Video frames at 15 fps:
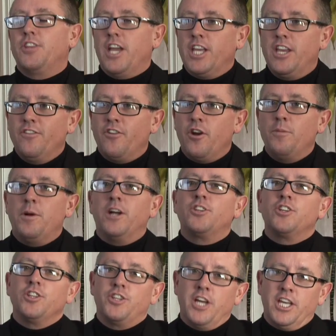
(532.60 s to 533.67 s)
Thank you very
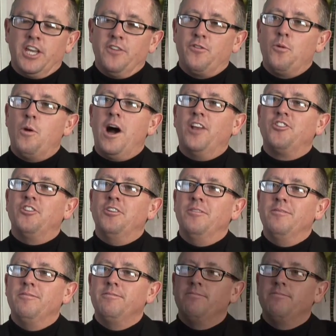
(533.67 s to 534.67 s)
much, and thank you for watching.